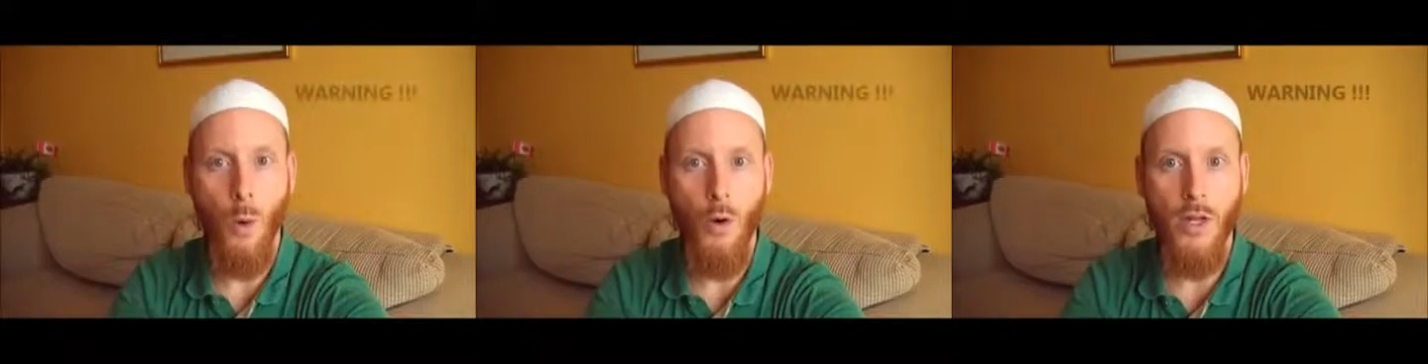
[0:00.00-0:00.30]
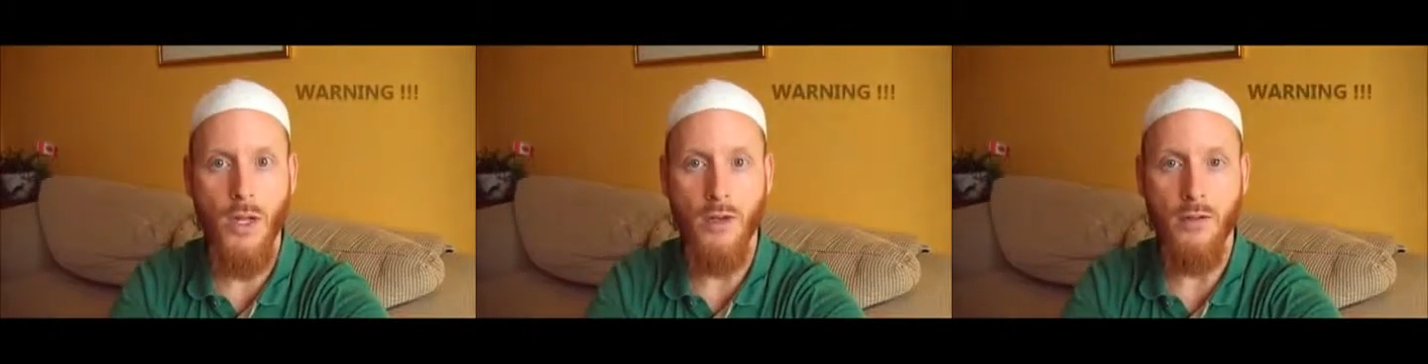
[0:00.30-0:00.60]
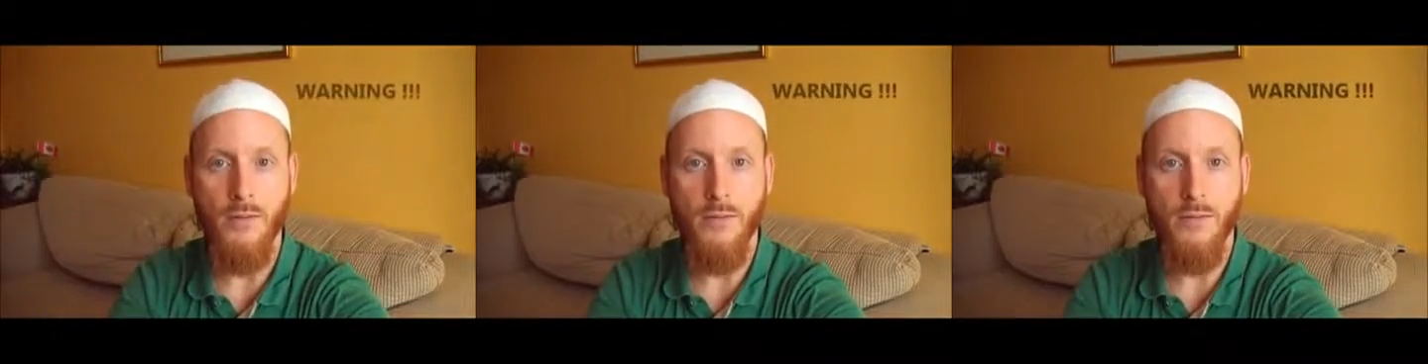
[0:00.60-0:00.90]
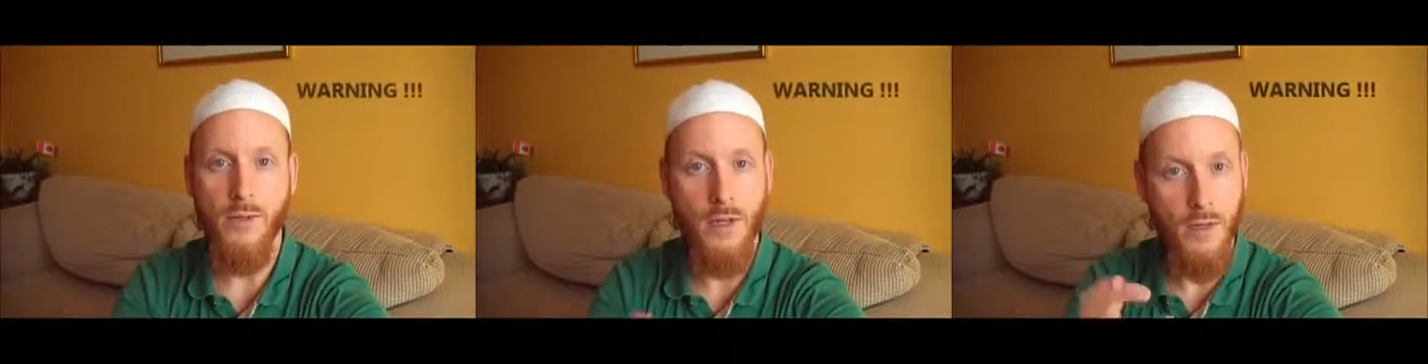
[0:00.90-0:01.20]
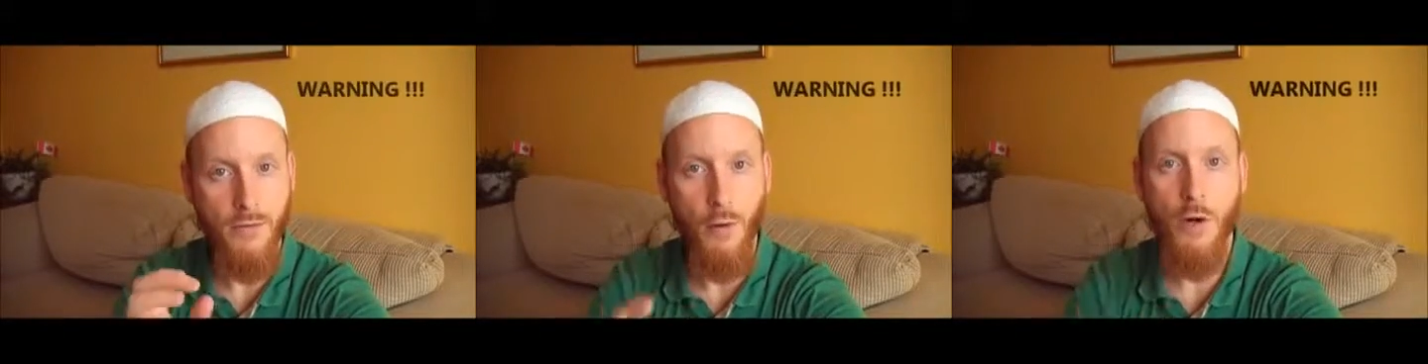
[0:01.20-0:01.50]
Warning,
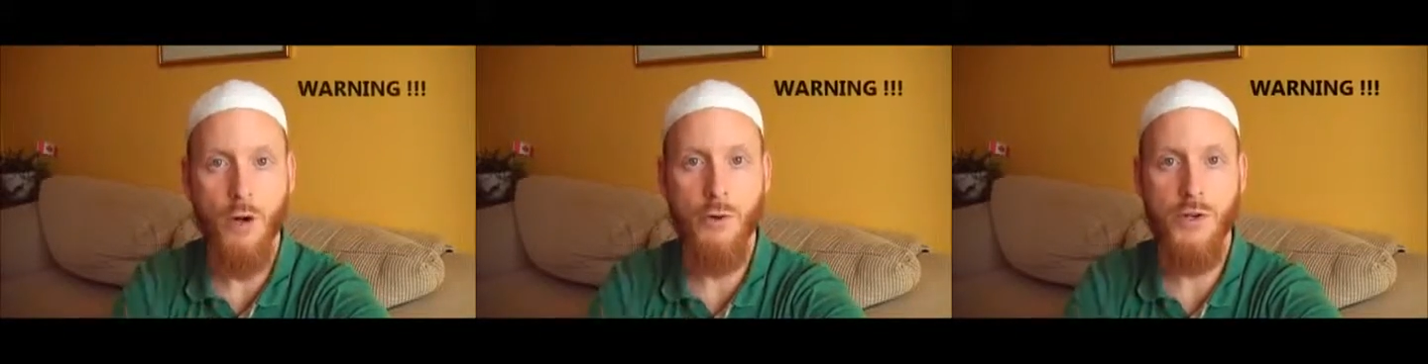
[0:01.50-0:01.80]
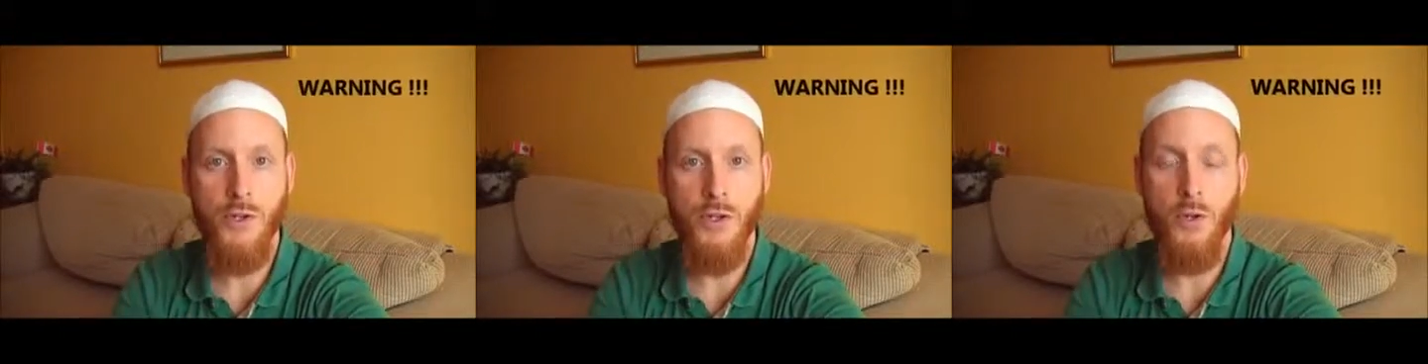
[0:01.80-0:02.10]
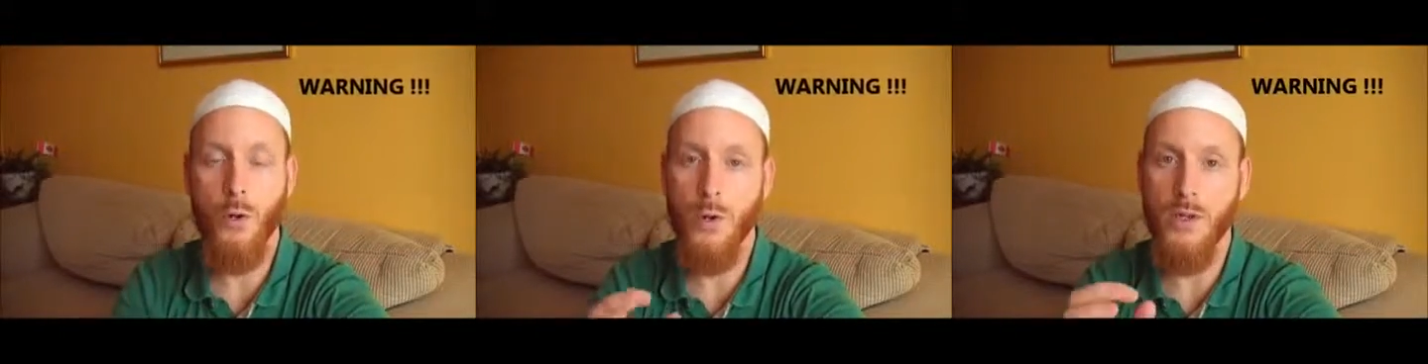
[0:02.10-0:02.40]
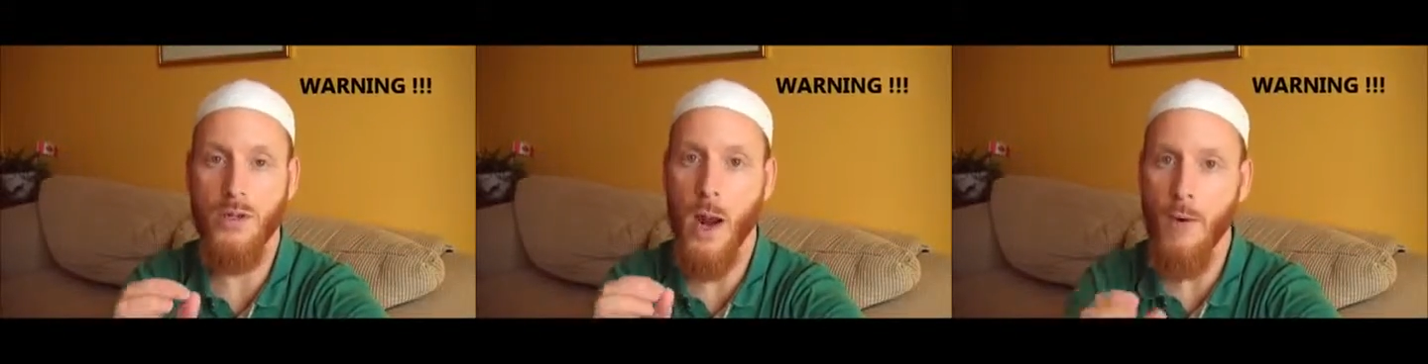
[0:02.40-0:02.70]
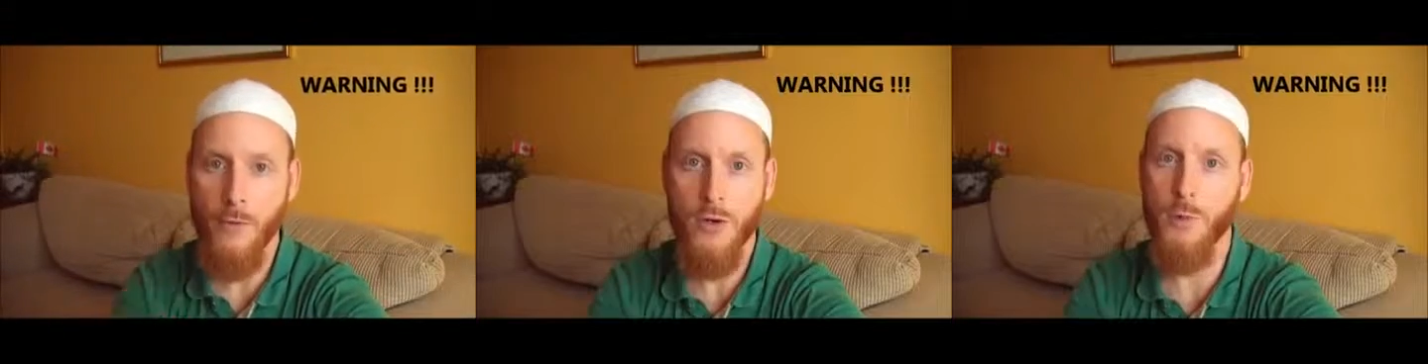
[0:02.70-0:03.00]
if you're a Christian who is
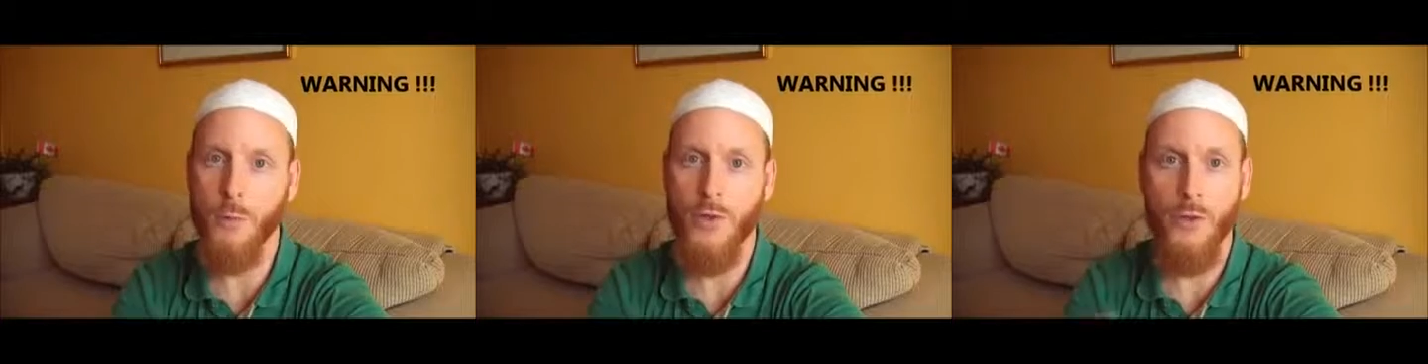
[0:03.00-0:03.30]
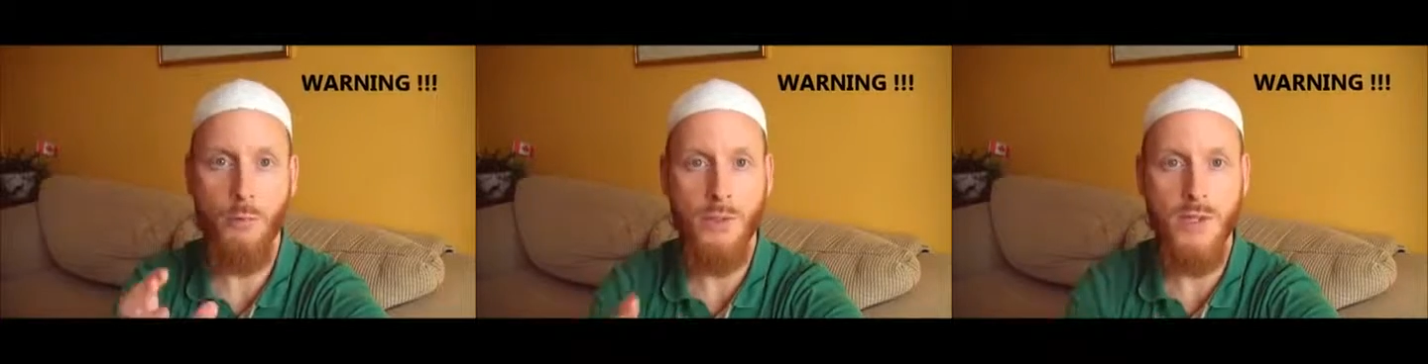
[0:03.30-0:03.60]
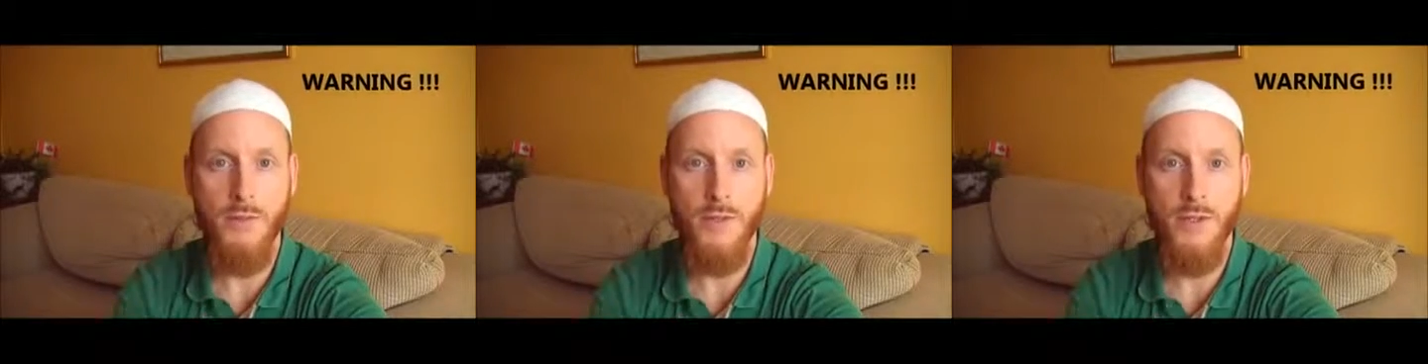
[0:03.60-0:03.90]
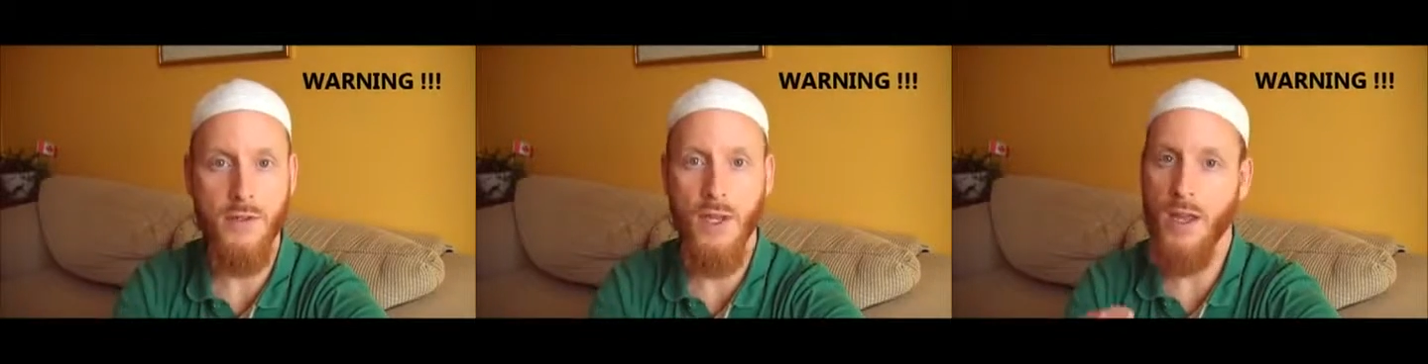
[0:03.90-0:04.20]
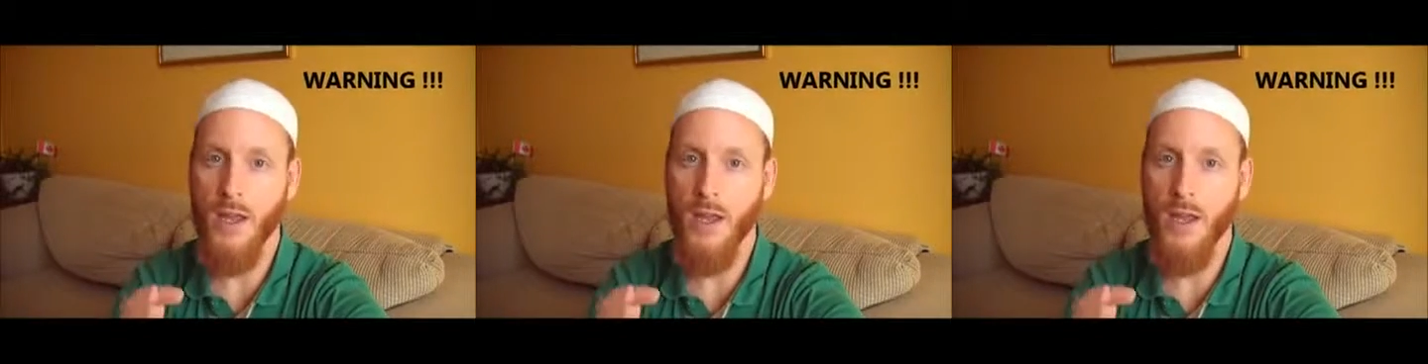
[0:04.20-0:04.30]
comfortable with your beliefs